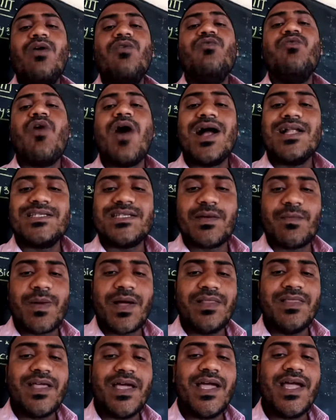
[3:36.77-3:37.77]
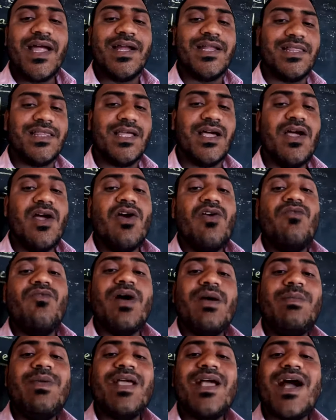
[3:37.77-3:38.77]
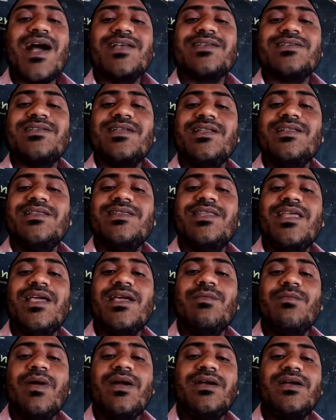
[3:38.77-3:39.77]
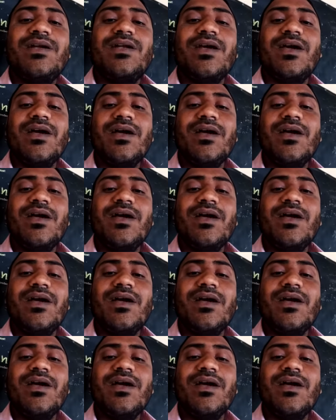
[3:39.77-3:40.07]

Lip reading: falls upon the earth. Why? Because nothing but